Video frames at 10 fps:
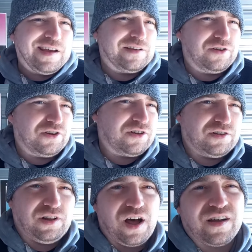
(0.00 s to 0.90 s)
Is it
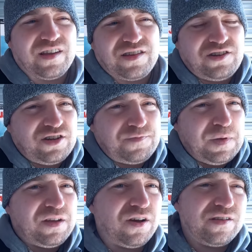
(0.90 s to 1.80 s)
just luck? Is it just
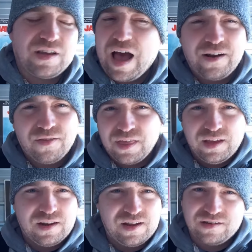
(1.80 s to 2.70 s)
because? I don't
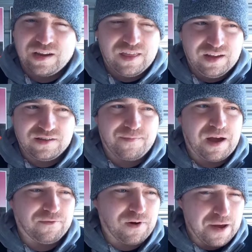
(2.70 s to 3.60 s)
think it is. I think it's
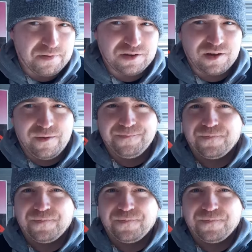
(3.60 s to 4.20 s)
about reps.